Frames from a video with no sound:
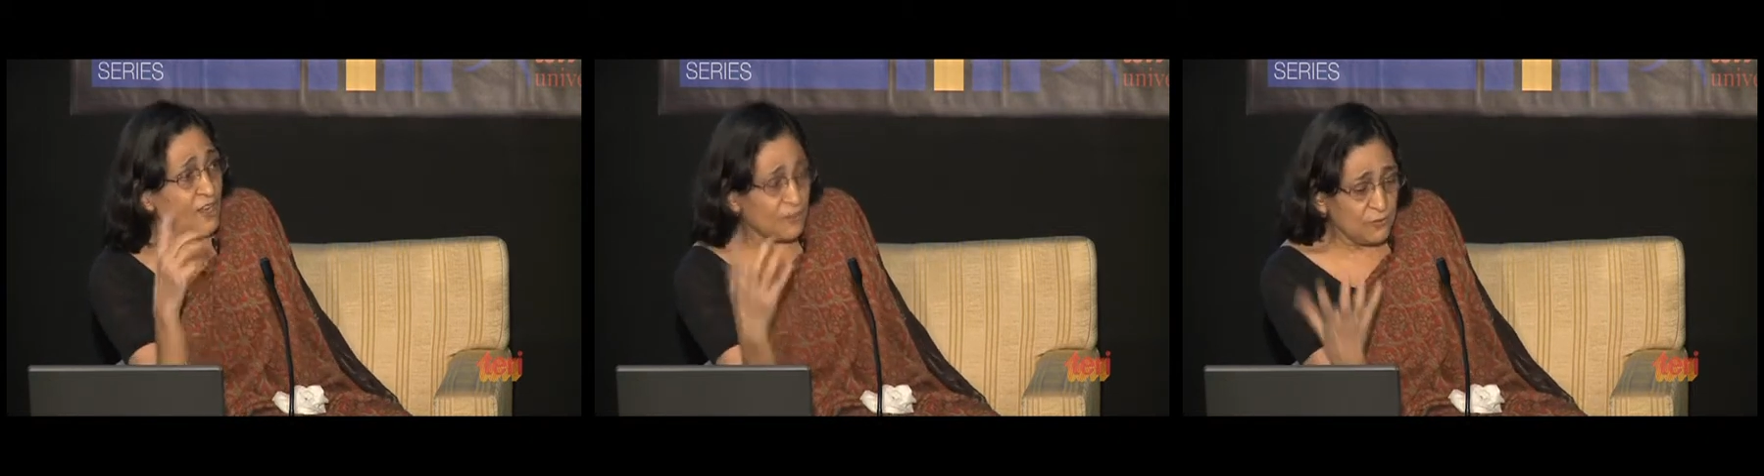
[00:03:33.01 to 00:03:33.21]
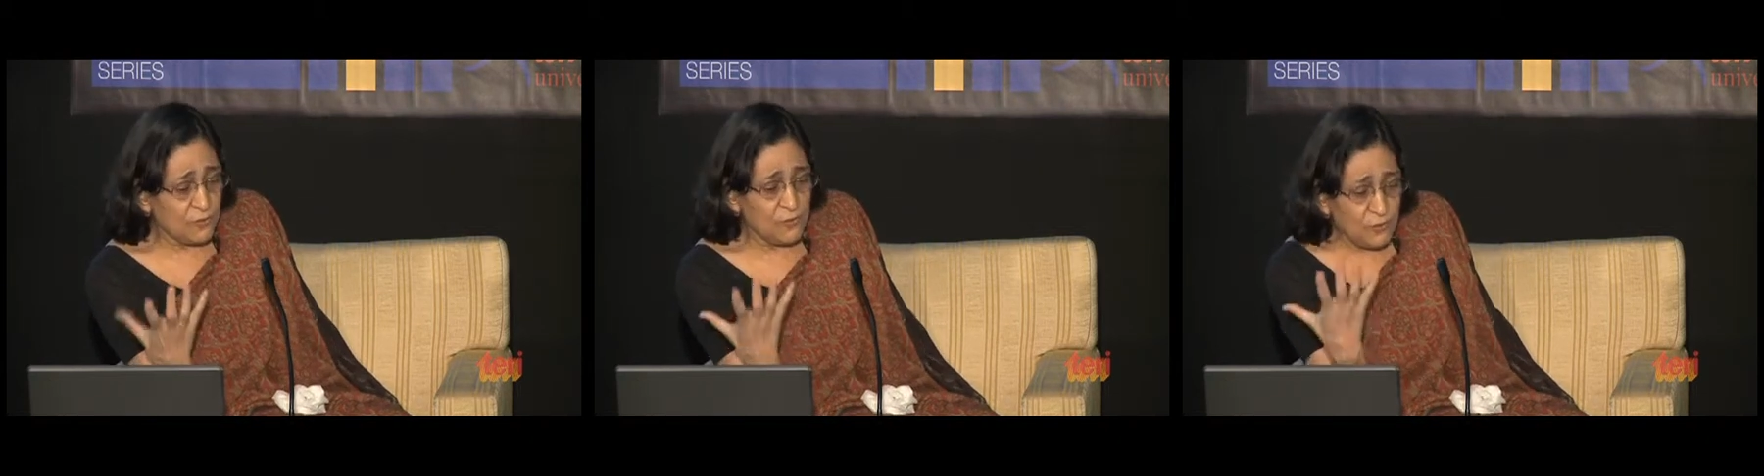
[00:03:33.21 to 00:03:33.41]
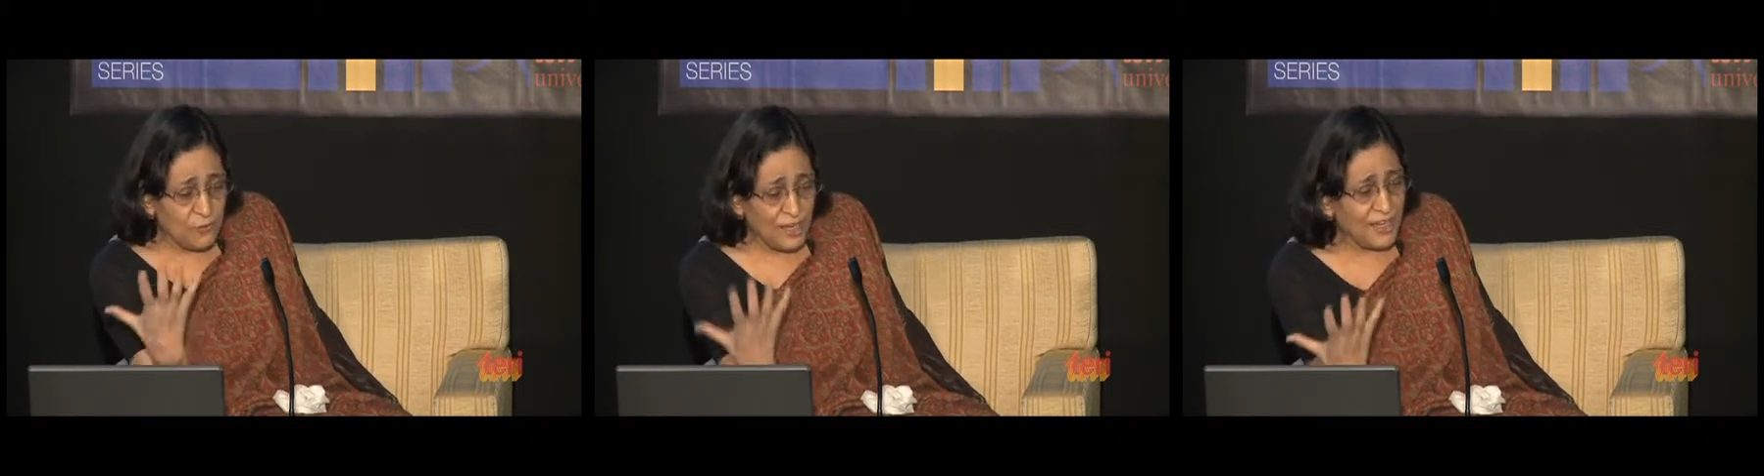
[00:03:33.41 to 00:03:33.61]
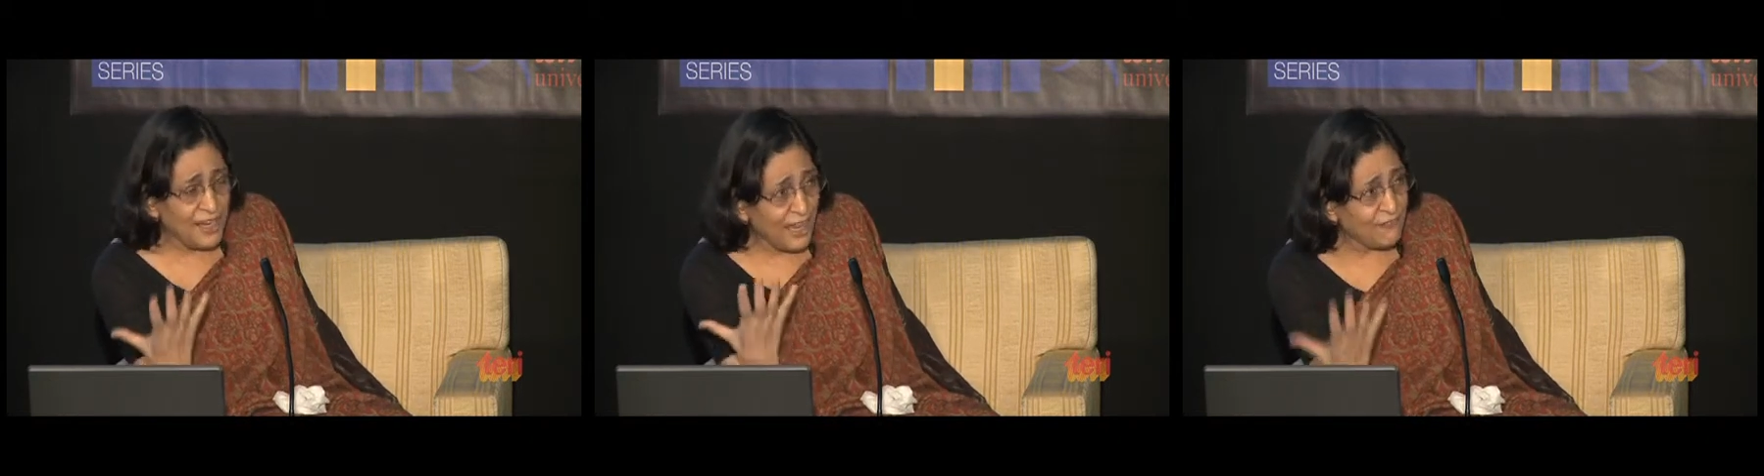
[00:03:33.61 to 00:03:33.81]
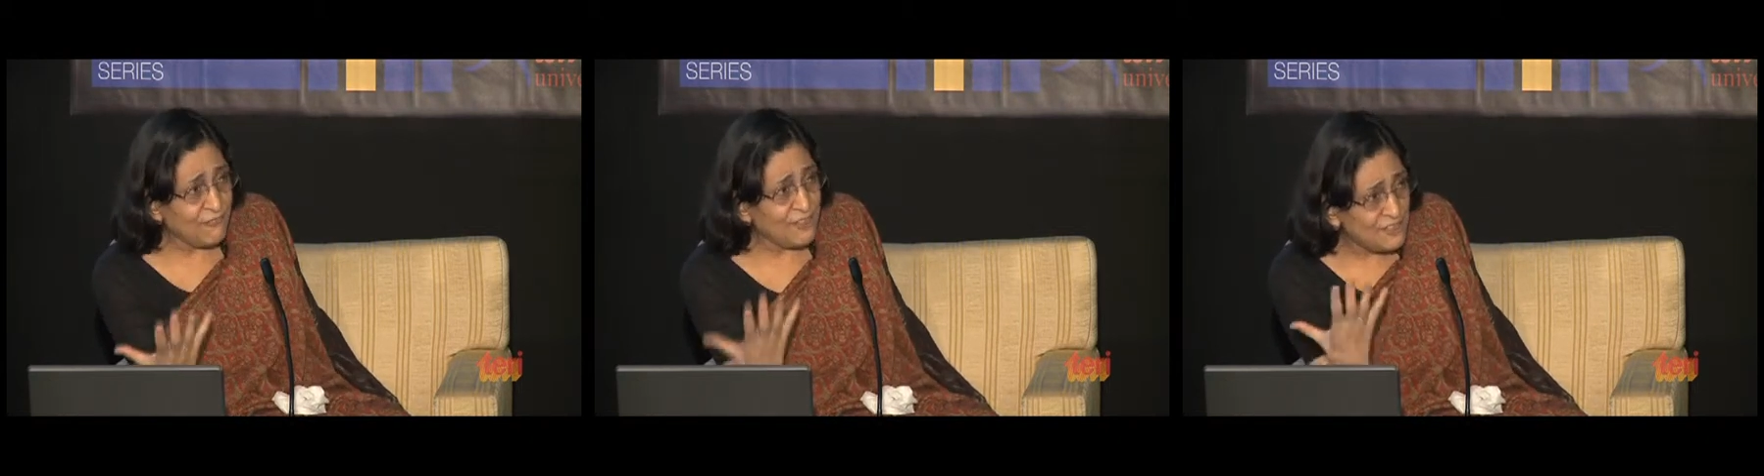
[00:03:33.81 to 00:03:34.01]
So you can
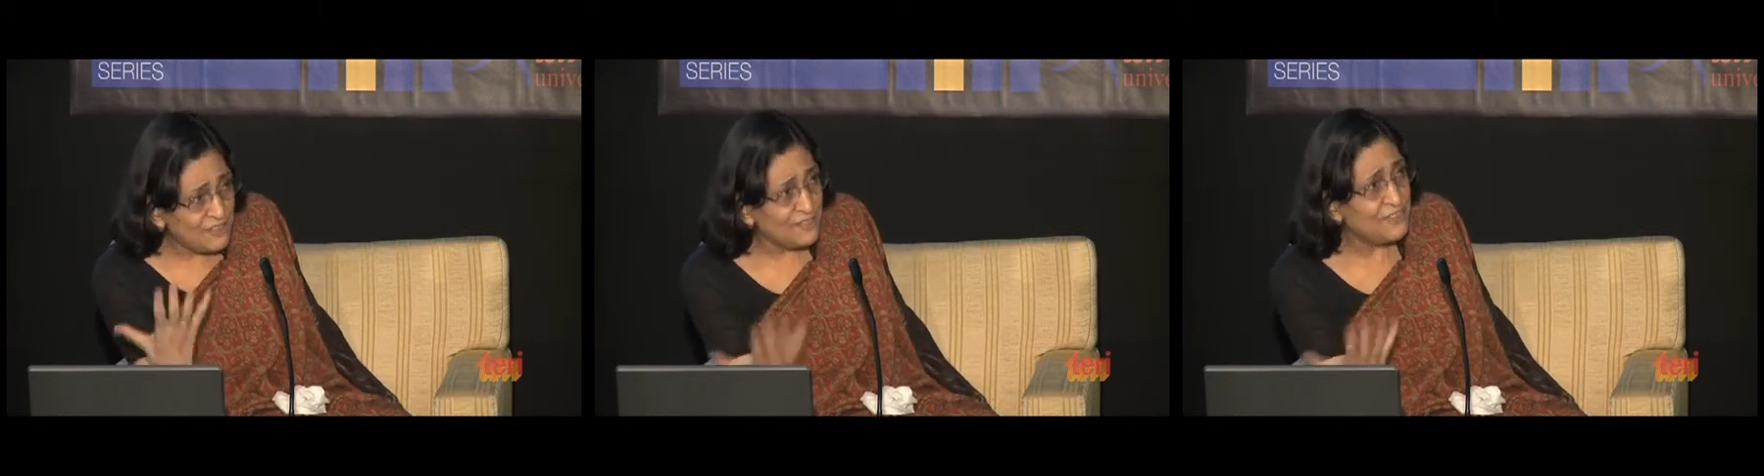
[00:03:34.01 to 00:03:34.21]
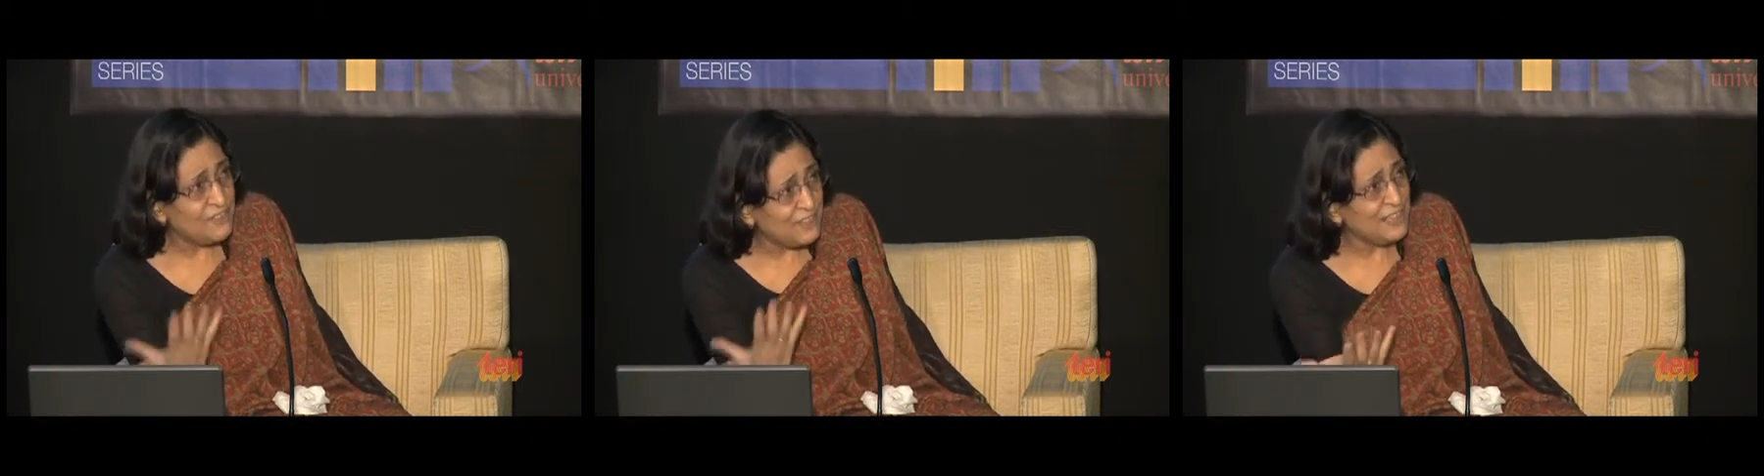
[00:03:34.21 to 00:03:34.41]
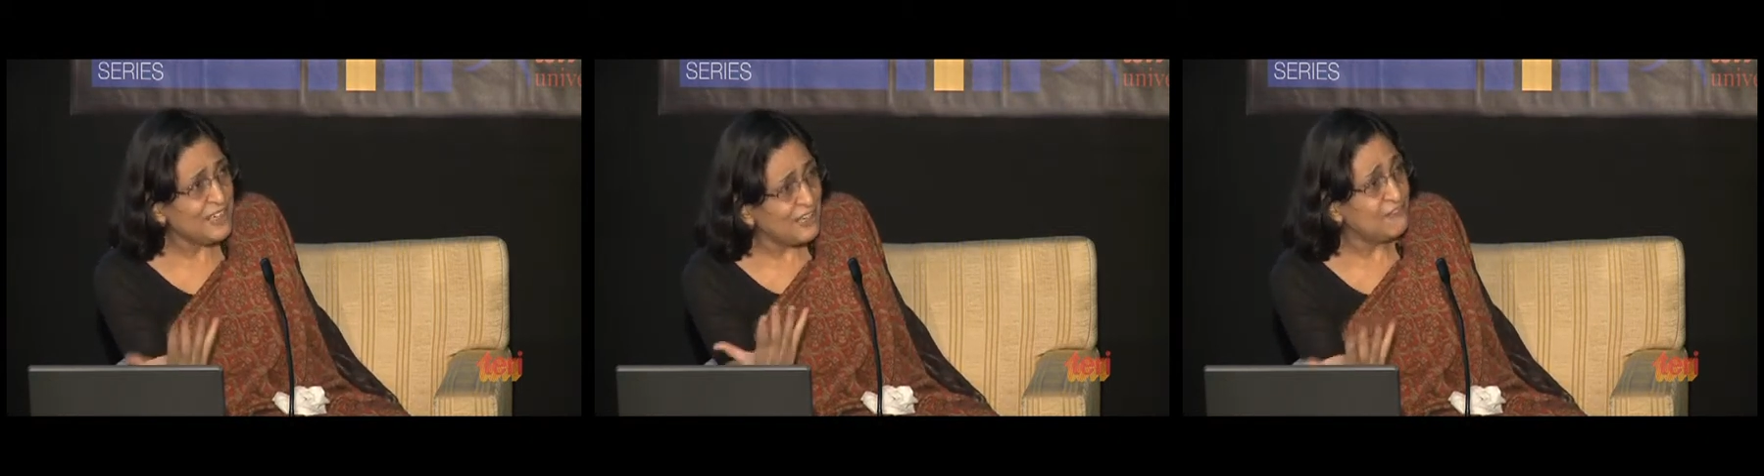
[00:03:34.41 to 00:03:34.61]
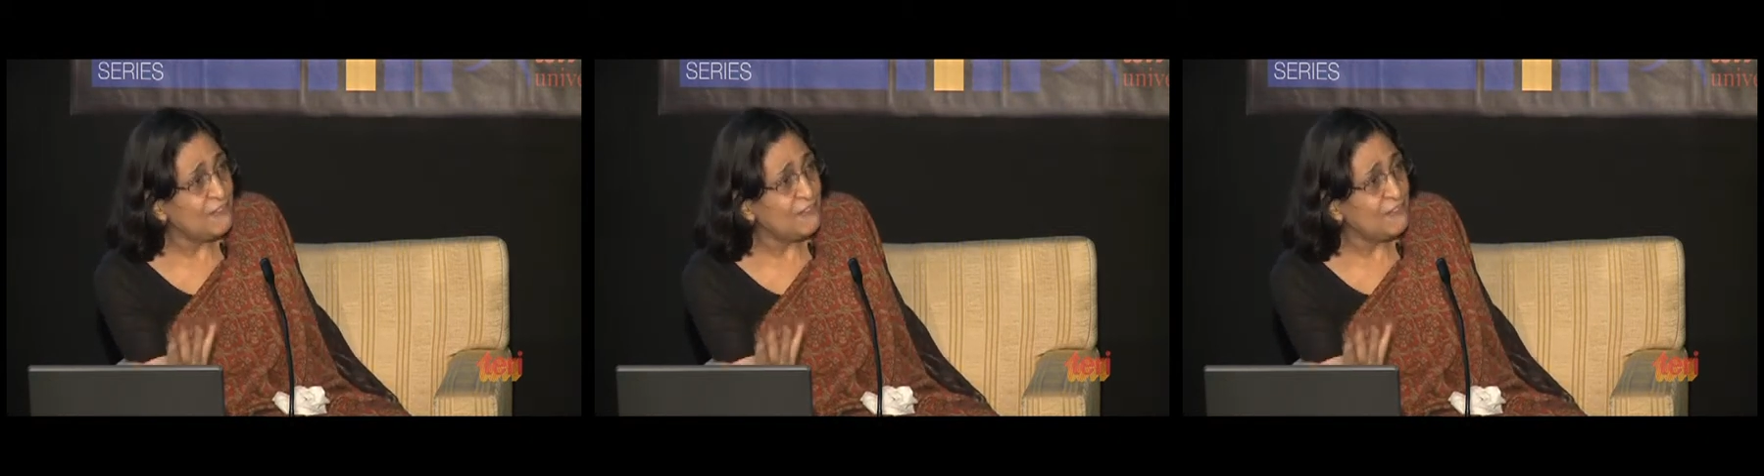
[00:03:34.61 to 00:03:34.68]
have a district